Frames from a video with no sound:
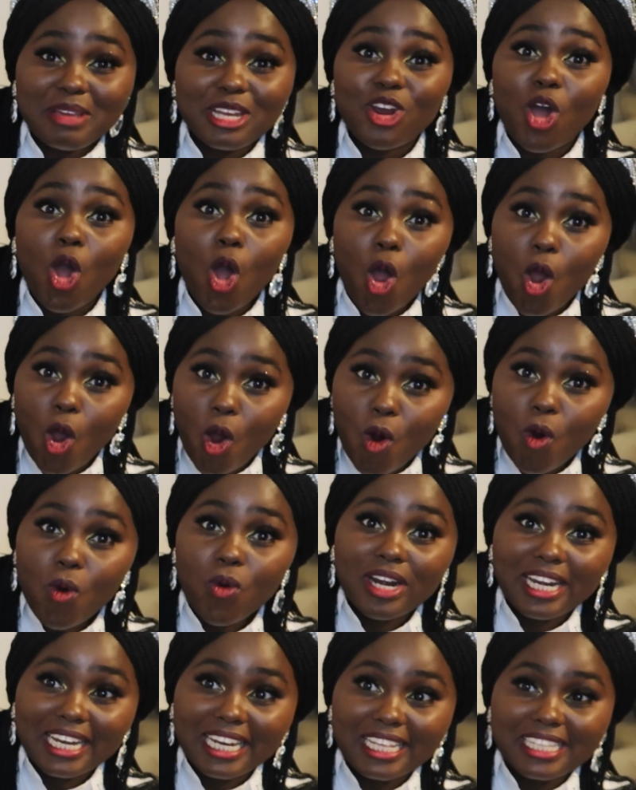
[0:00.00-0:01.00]
made a
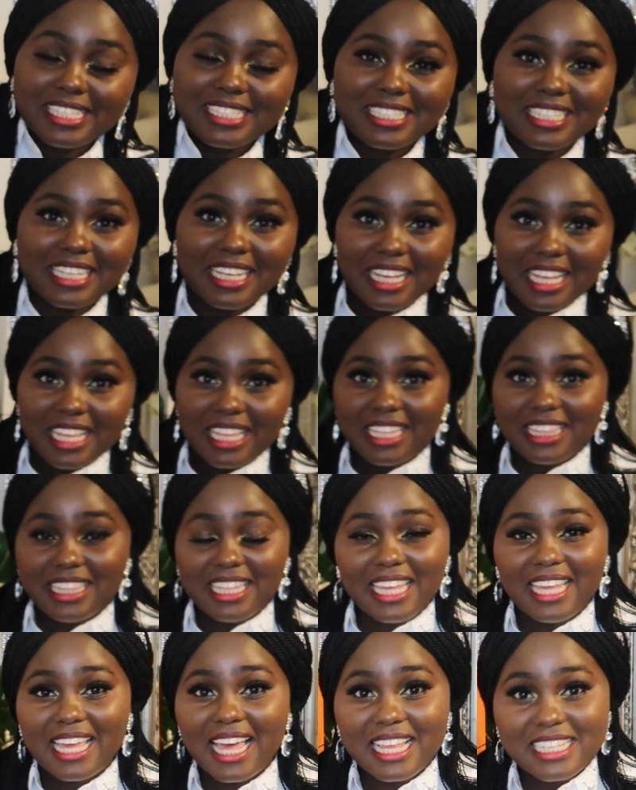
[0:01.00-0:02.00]
whole list.
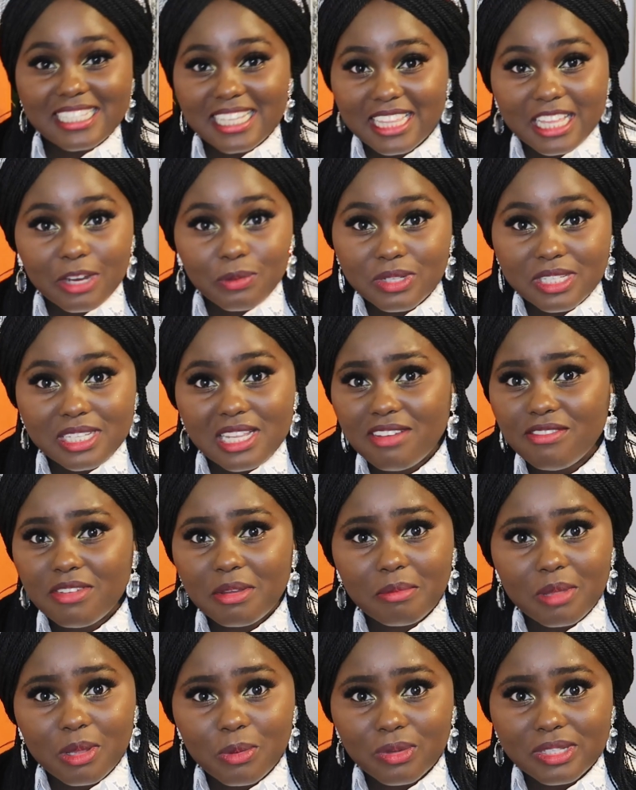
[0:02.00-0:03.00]
The essay that was
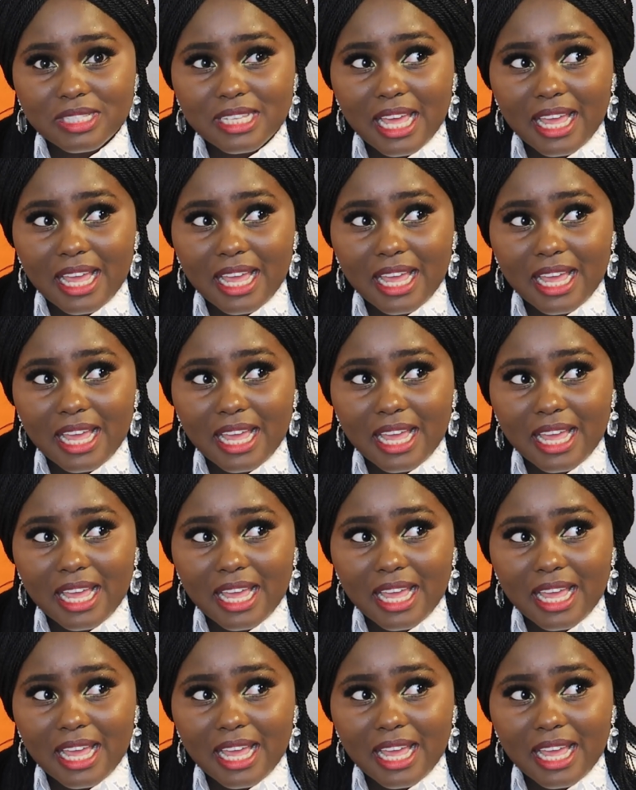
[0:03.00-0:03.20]
serving me was